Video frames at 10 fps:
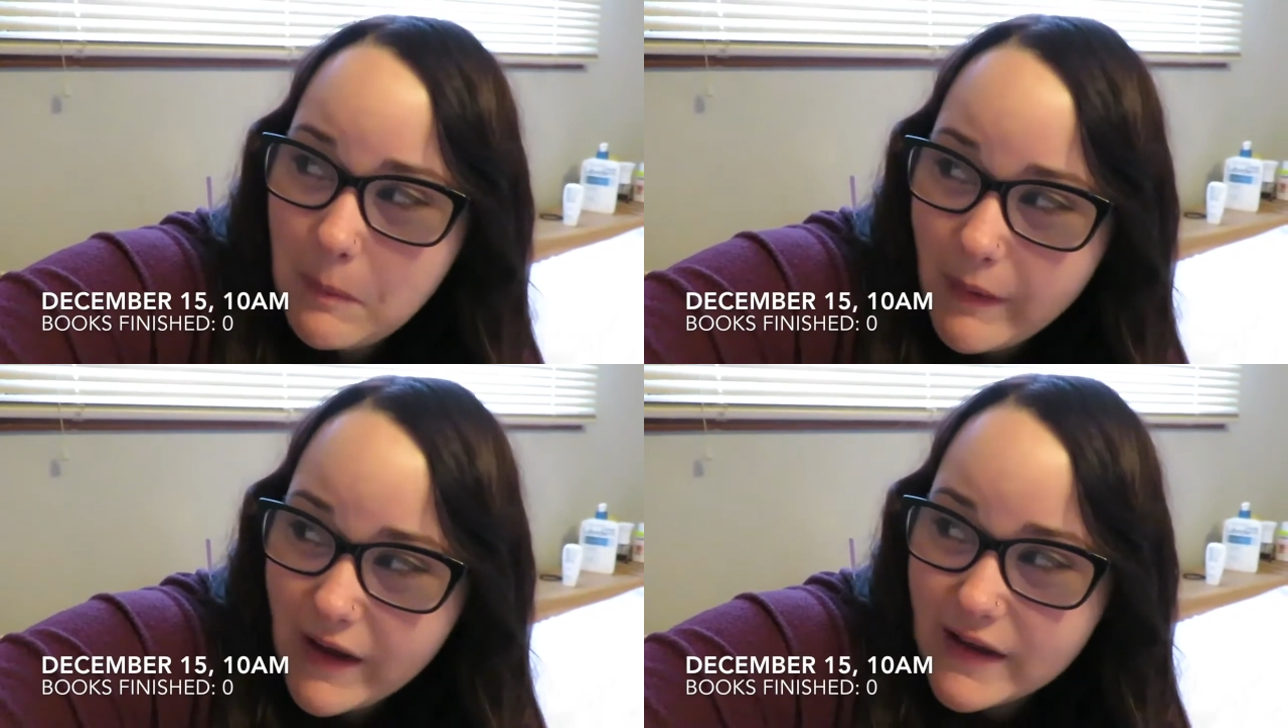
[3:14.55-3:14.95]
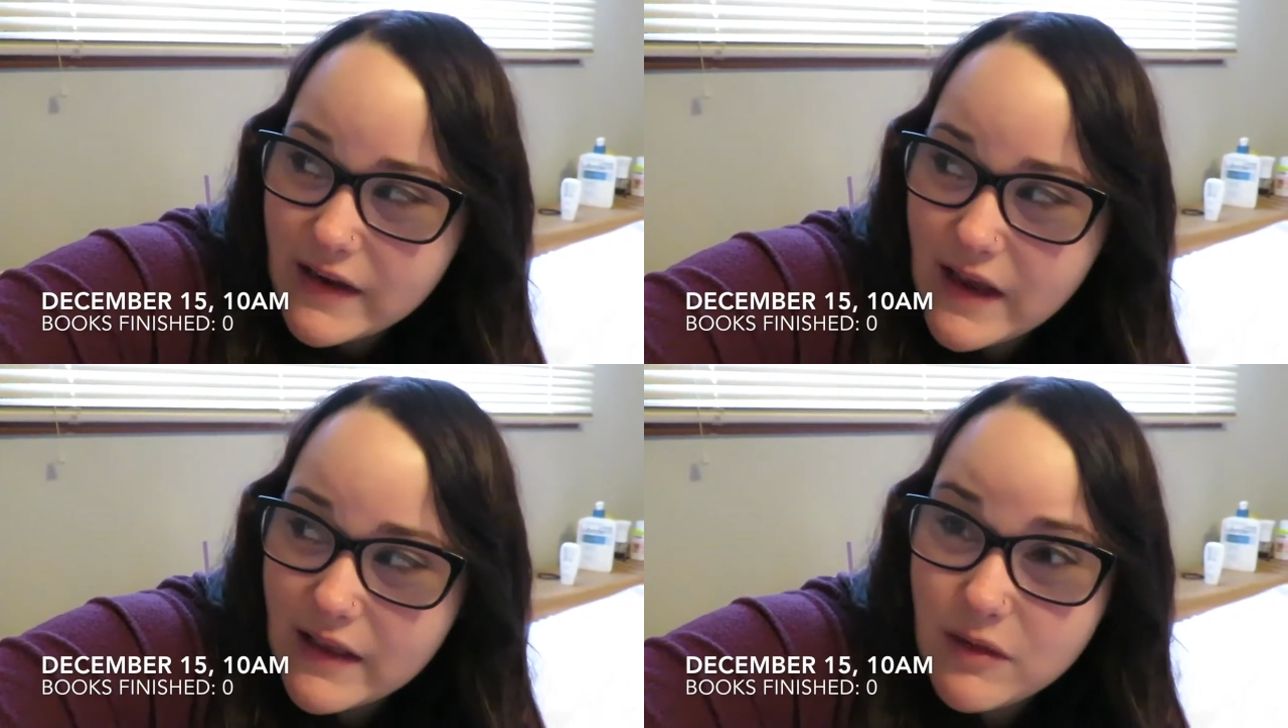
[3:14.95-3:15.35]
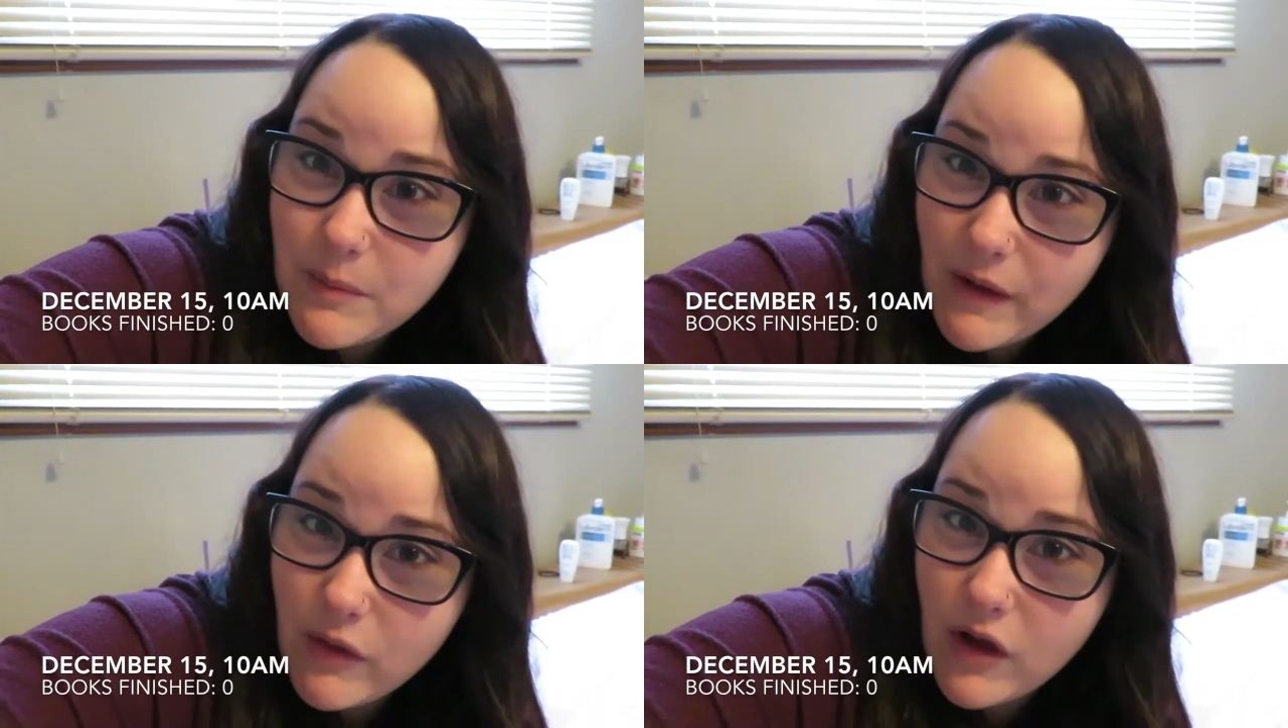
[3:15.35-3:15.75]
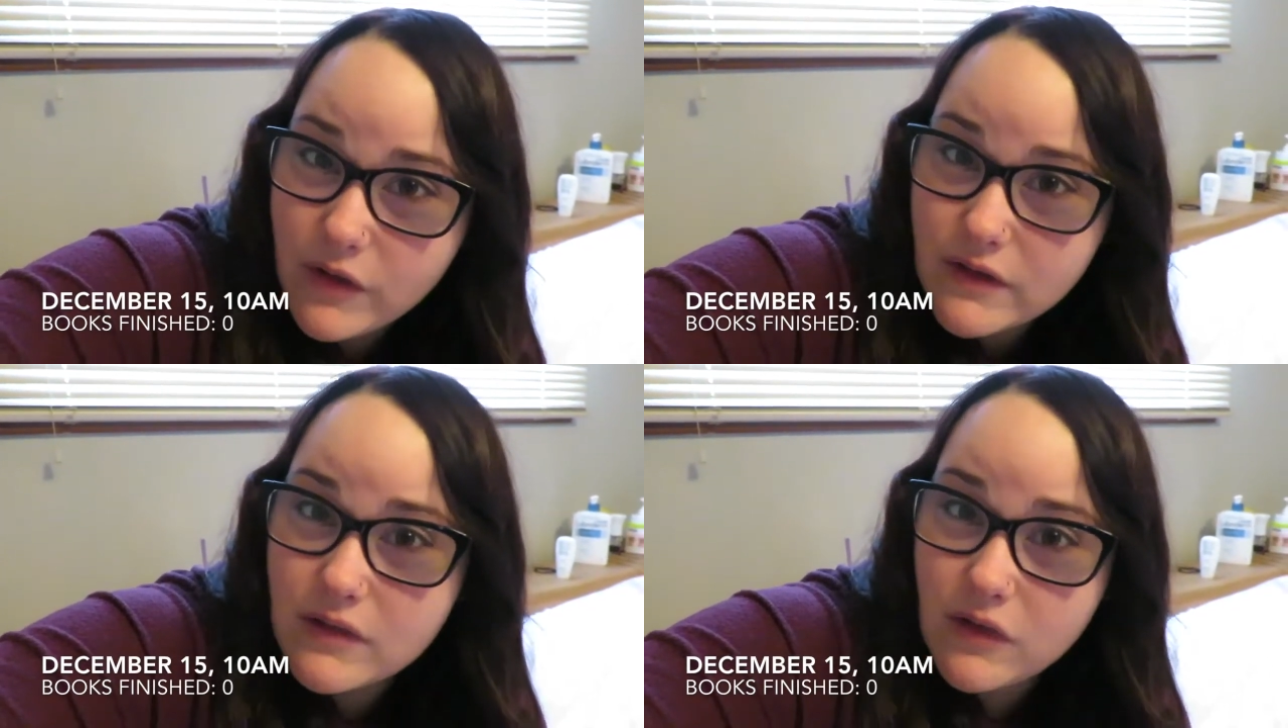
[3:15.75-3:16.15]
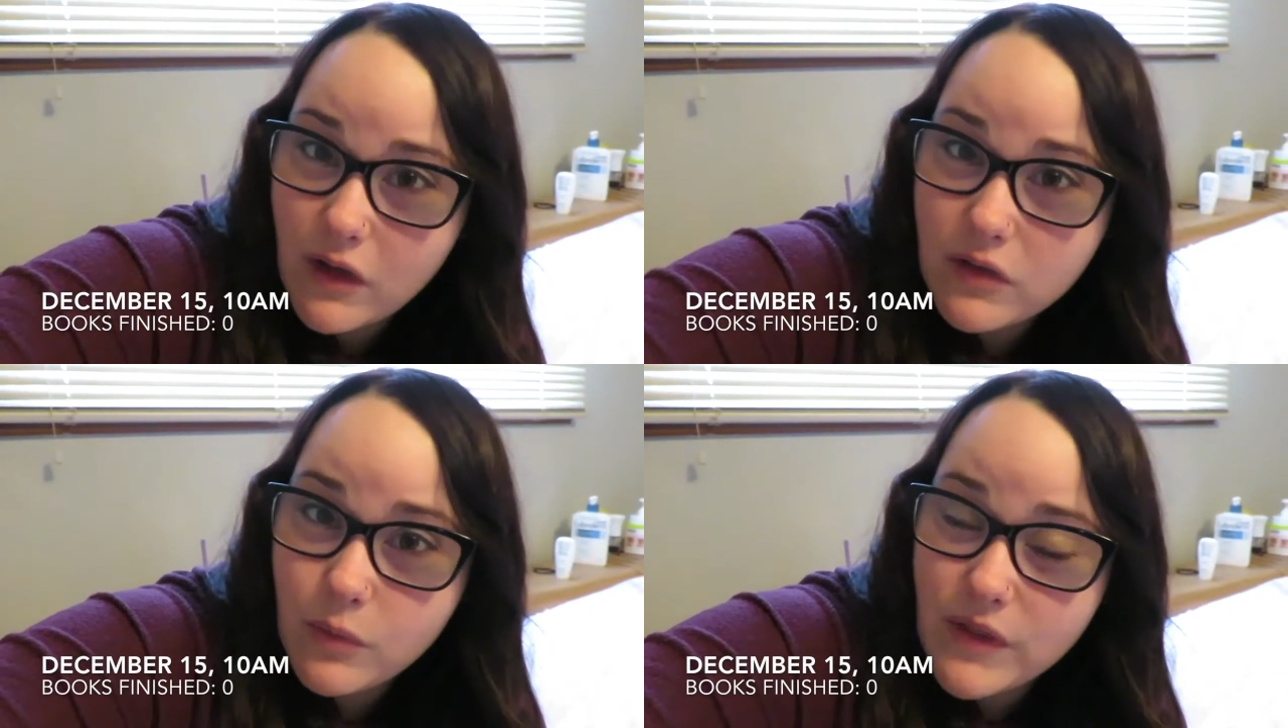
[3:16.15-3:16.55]
but it's about all these
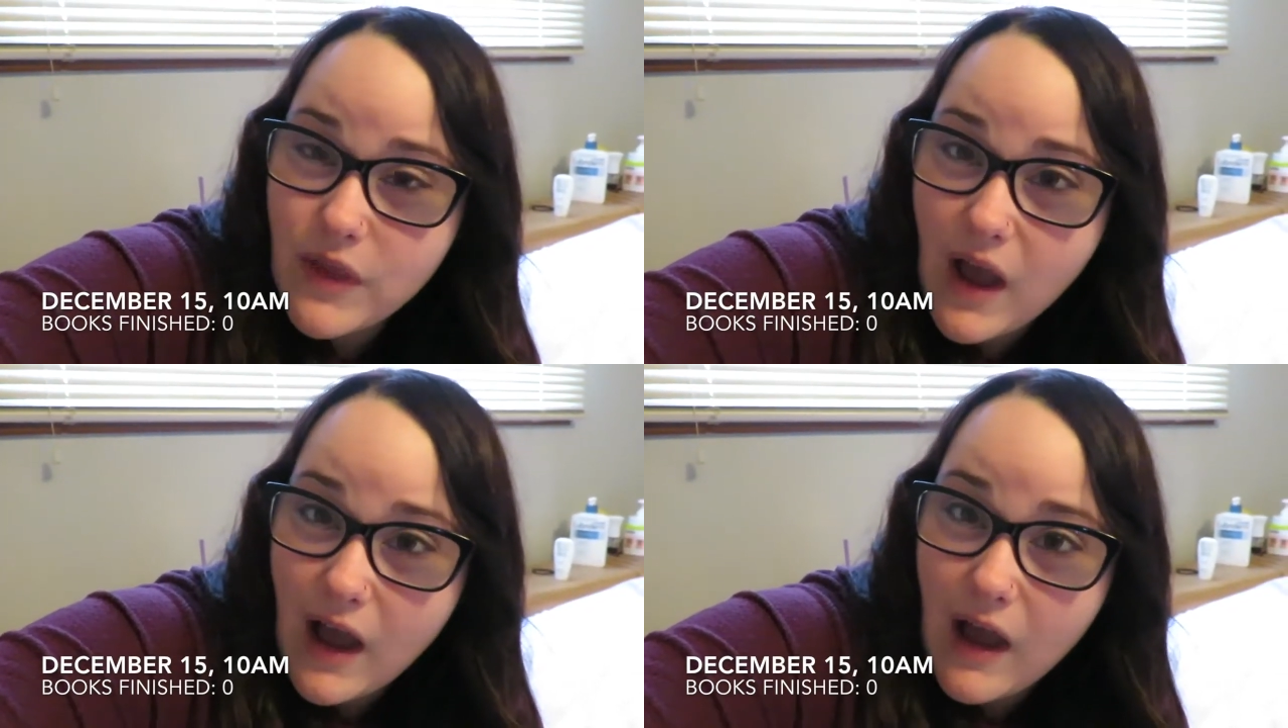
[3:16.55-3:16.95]
adults with